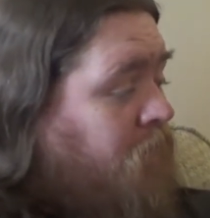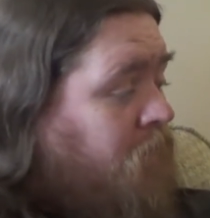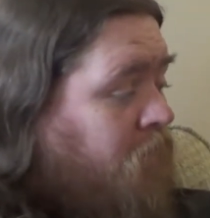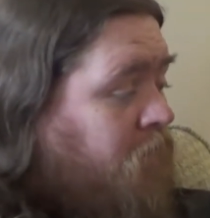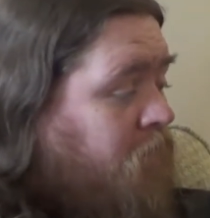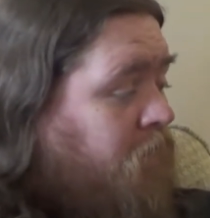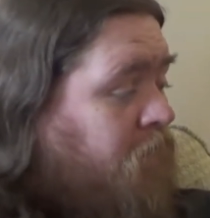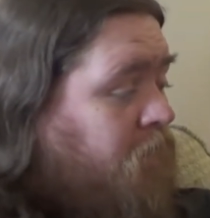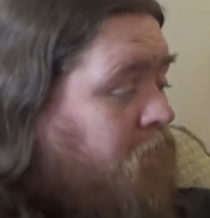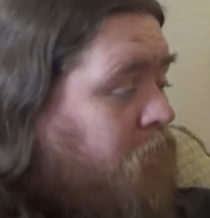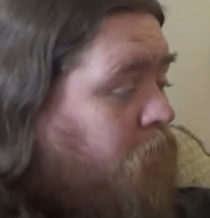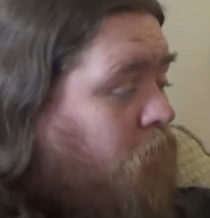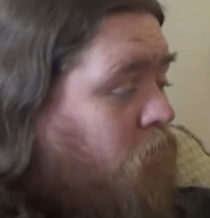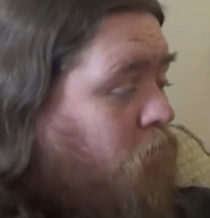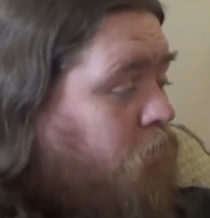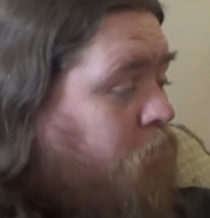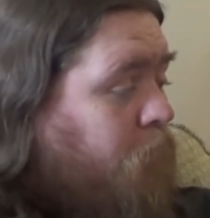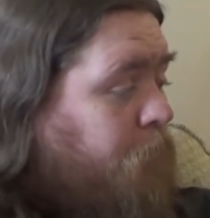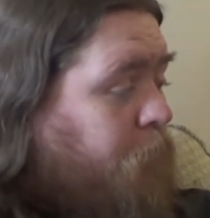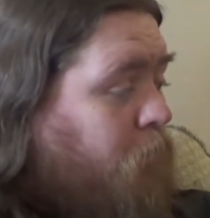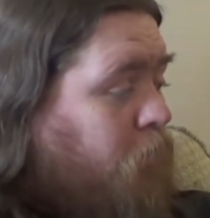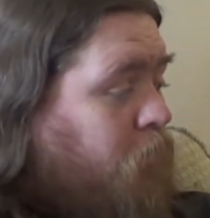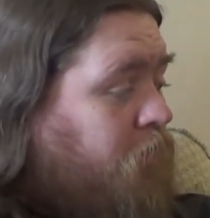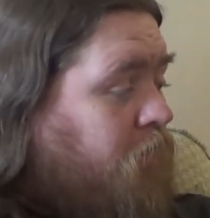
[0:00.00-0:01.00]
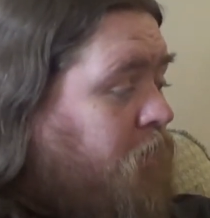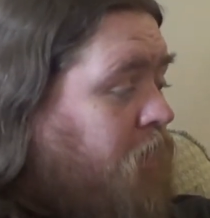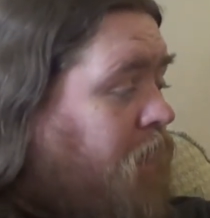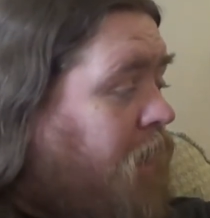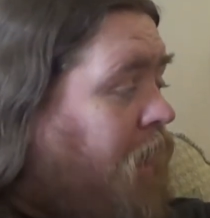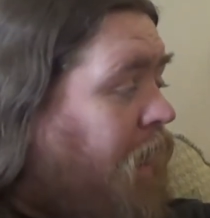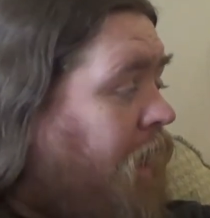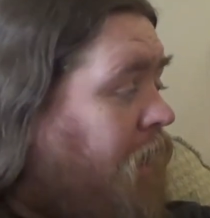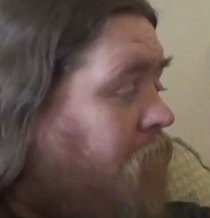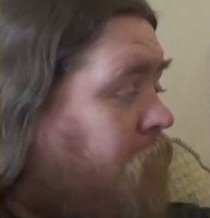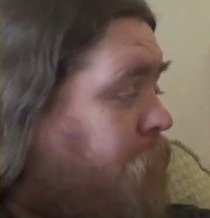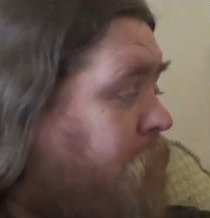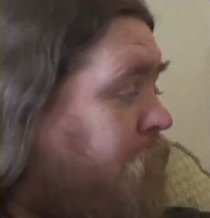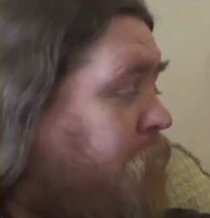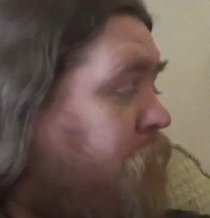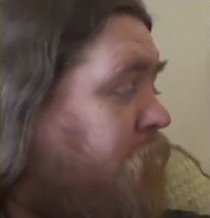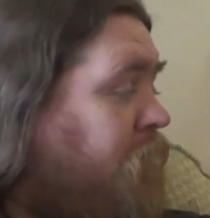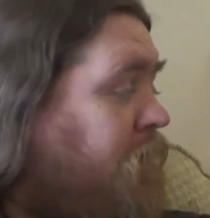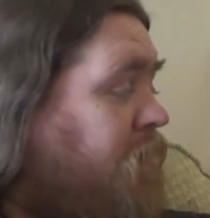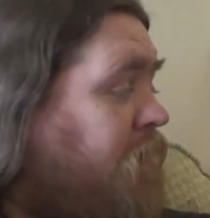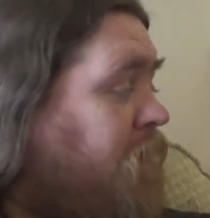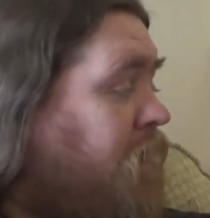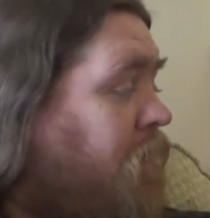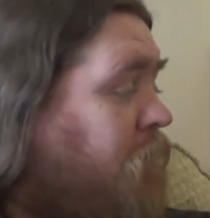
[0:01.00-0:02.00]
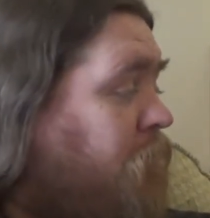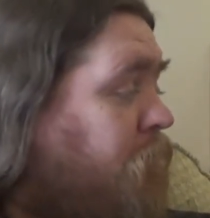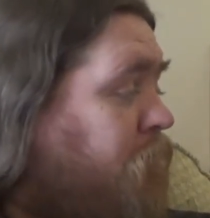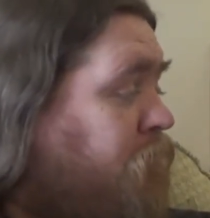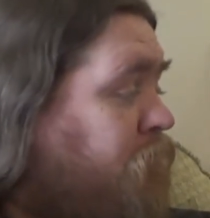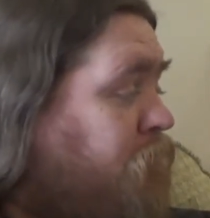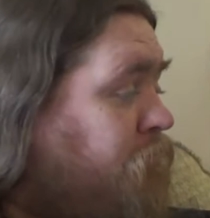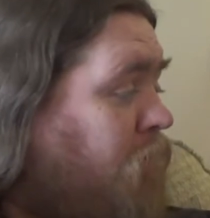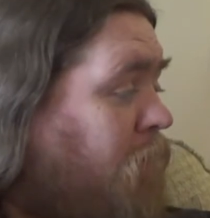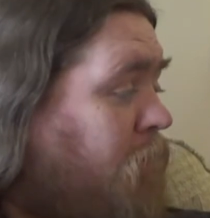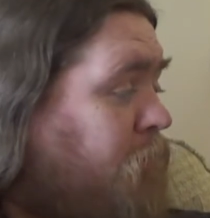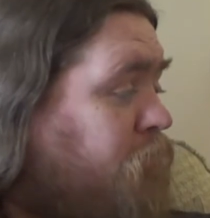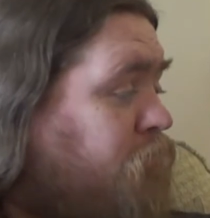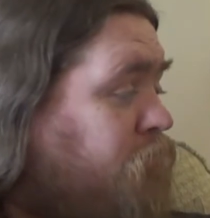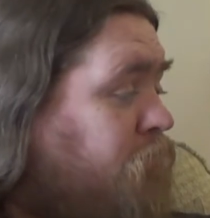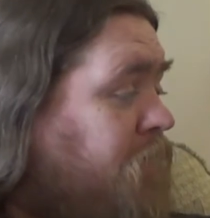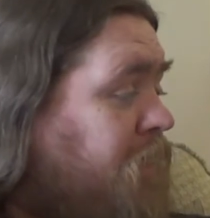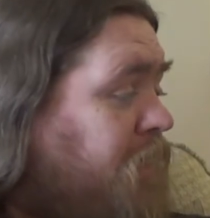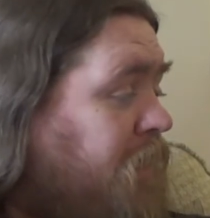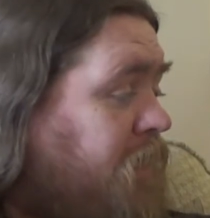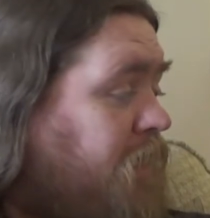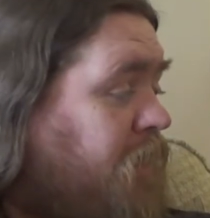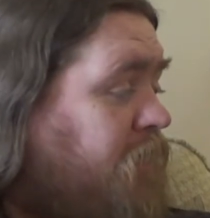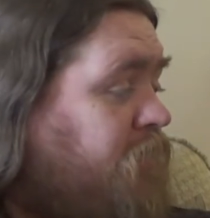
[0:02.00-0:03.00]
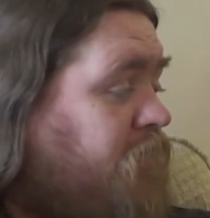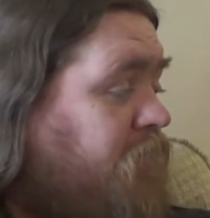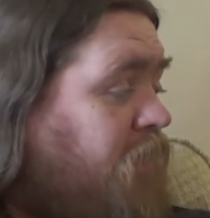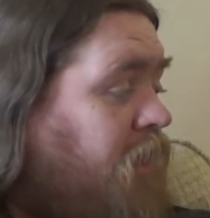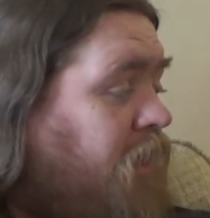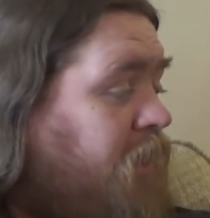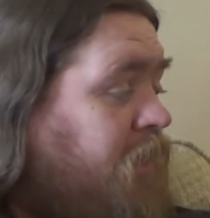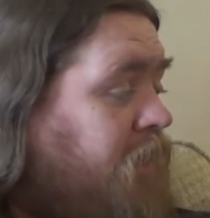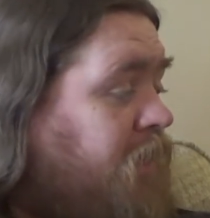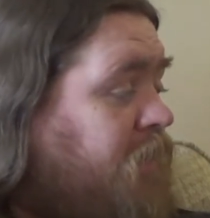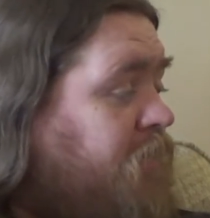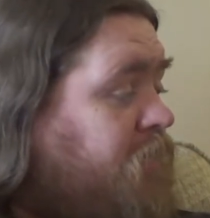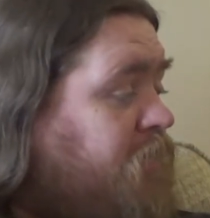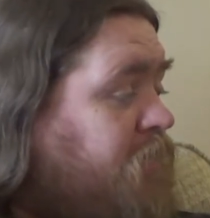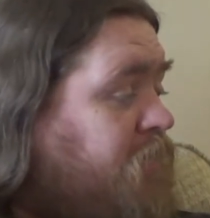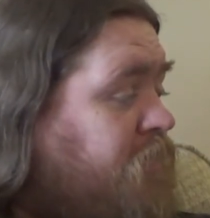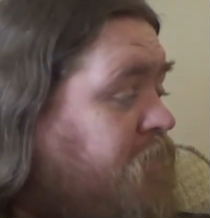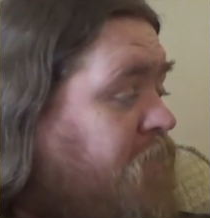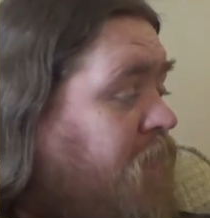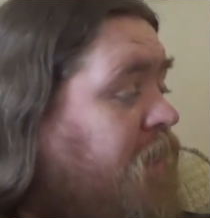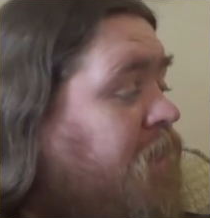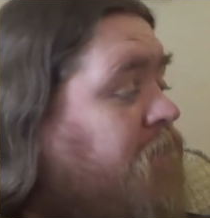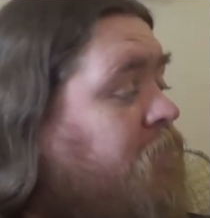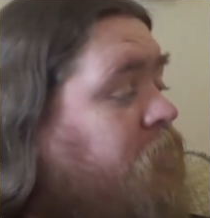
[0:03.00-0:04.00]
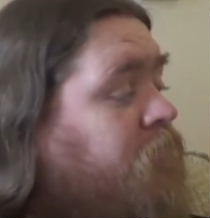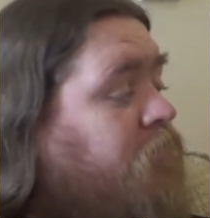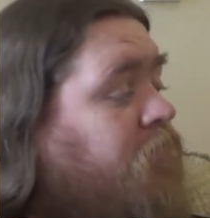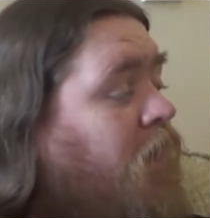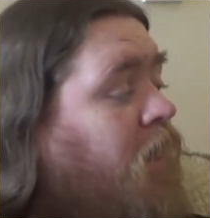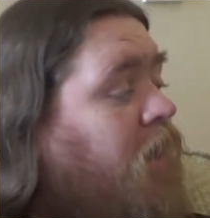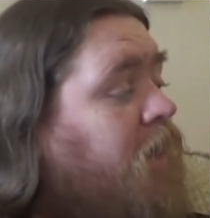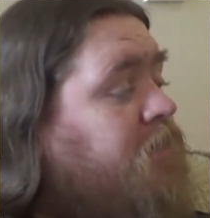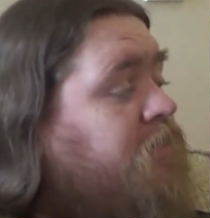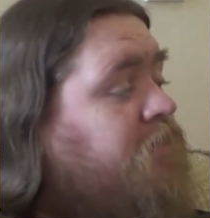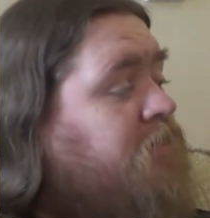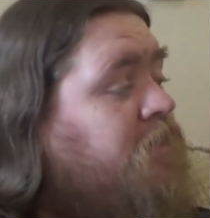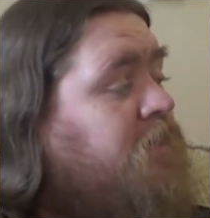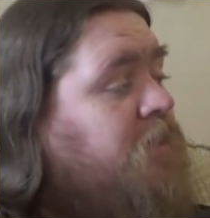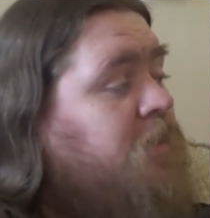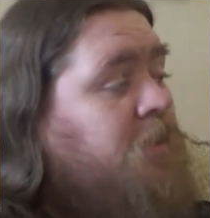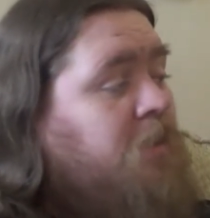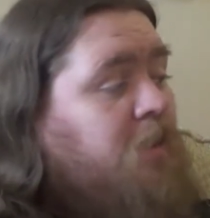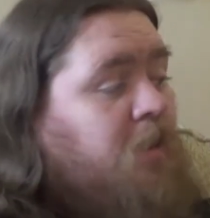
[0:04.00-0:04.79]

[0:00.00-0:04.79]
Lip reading: The other book that I have been reading, I was reading this earlier today, in fact,